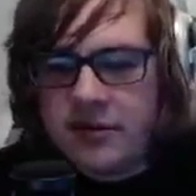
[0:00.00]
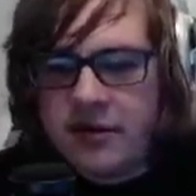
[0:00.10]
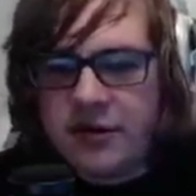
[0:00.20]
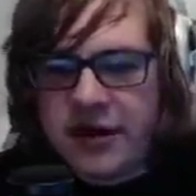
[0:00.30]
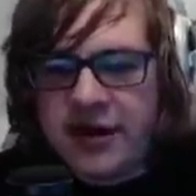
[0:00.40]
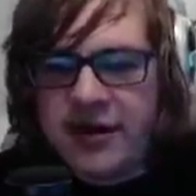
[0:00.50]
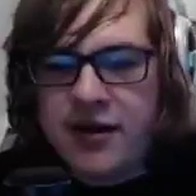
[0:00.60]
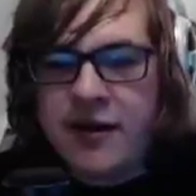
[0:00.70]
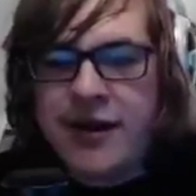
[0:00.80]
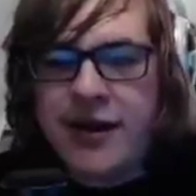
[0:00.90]
So like you
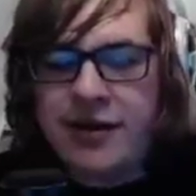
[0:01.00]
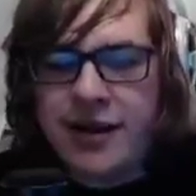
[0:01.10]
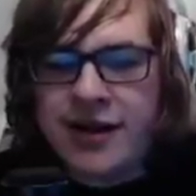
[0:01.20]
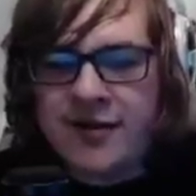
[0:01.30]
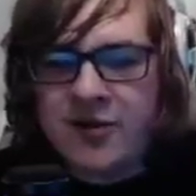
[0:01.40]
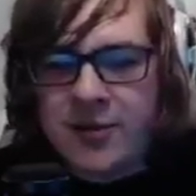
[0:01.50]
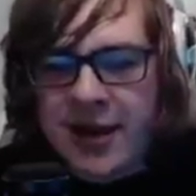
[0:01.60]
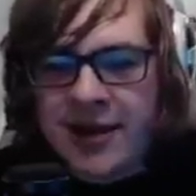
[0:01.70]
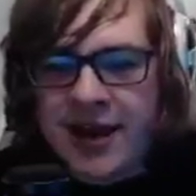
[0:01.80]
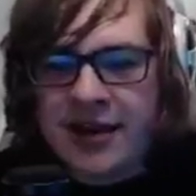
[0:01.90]
can get a lot of
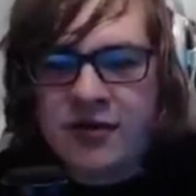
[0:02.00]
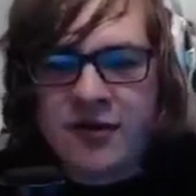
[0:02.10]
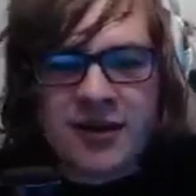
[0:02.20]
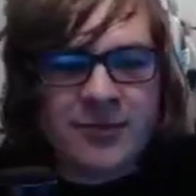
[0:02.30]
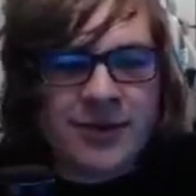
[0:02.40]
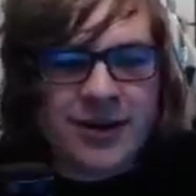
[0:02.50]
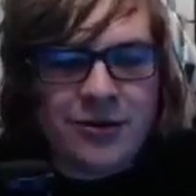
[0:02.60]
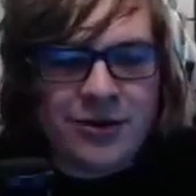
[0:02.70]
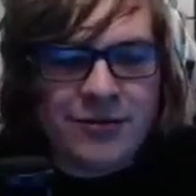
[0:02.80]
speed, and you can just completely kill your